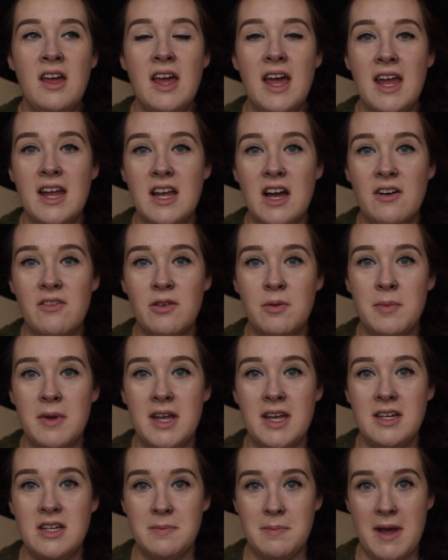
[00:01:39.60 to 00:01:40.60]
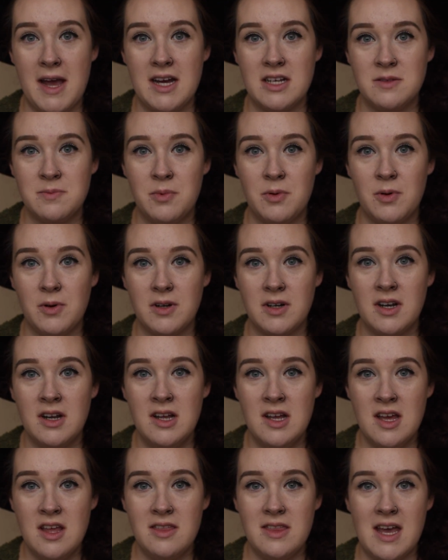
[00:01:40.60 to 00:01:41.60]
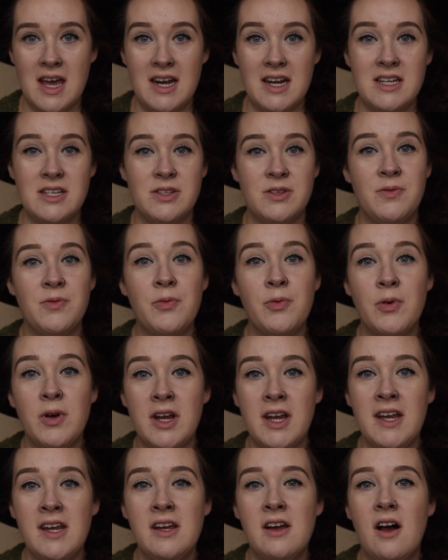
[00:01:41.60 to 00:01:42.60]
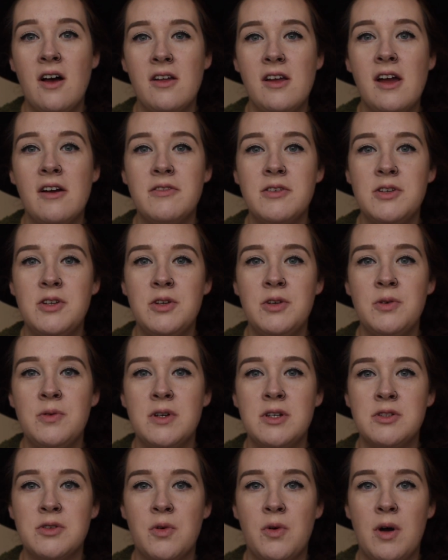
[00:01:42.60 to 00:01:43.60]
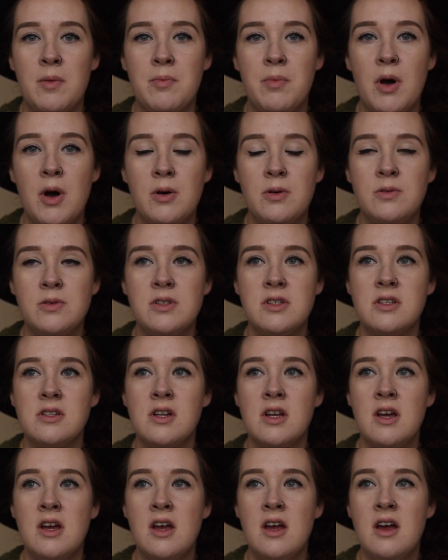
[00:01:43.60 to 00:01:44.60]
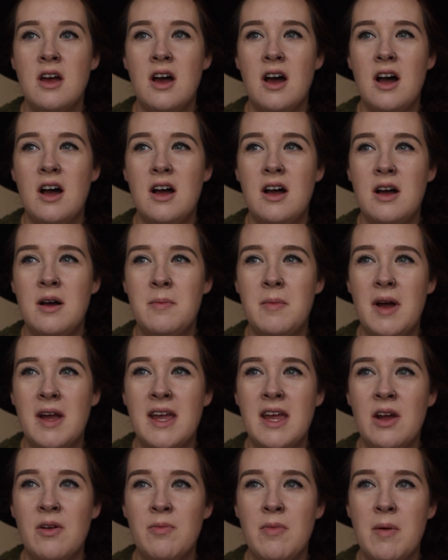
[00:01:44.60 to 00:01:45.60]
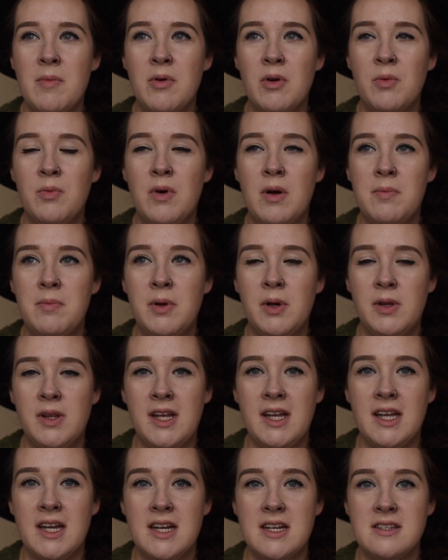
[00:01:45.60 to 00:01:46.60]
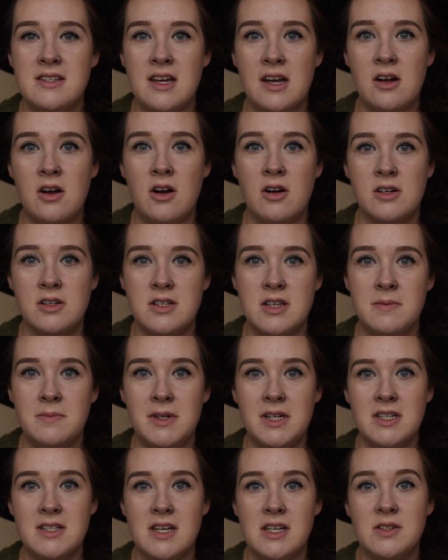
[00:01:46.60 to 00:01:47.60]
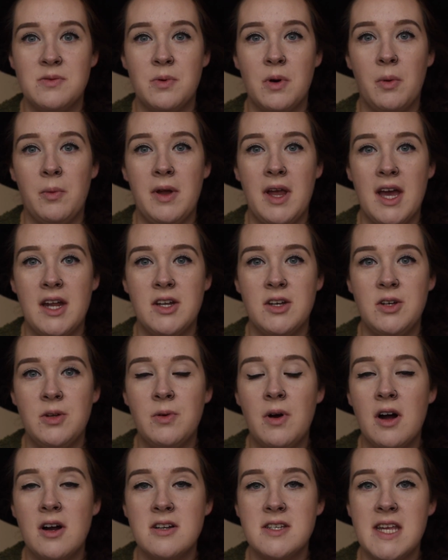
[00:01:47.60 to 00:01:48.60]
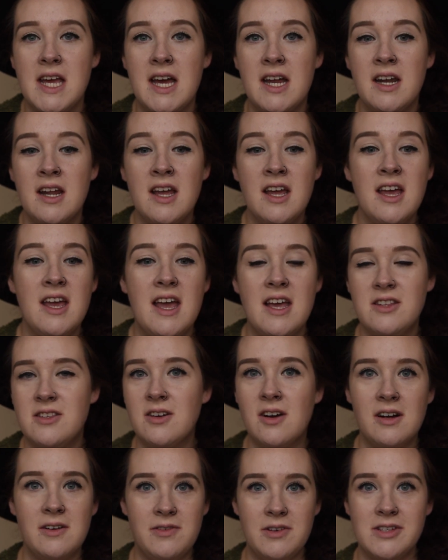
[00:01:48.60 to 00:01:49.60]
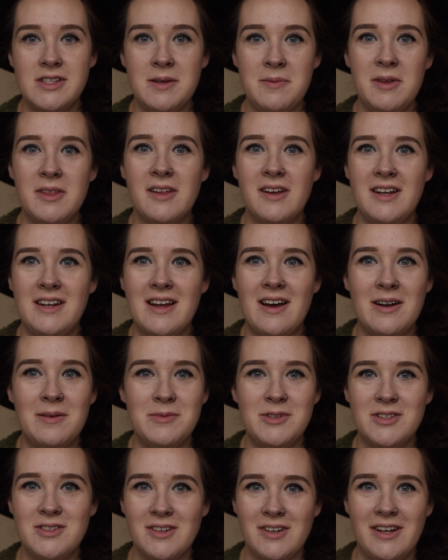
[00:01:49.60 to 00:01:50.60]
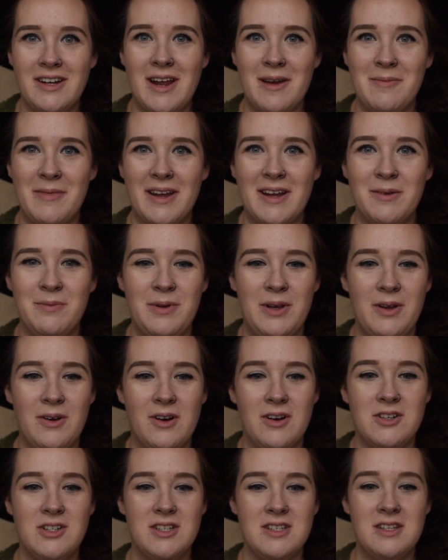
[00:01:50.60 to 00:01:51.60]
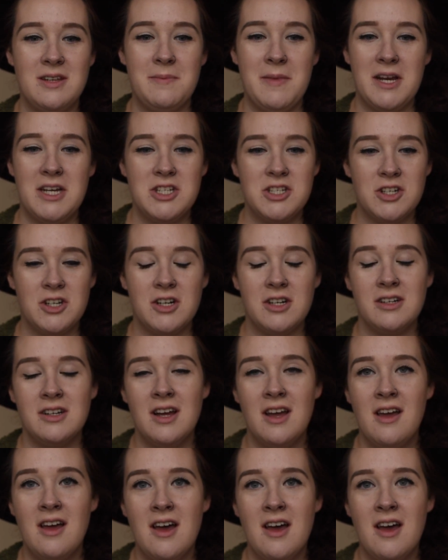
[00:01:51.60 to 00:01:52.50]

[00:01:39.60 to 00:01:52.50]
a government passport. That is free. All you have to do is go on post. I can't remember what building it is at Carson because that's where we had to do ours at. And sorry if you see me looking down, I'm just looking at my computer just to make sure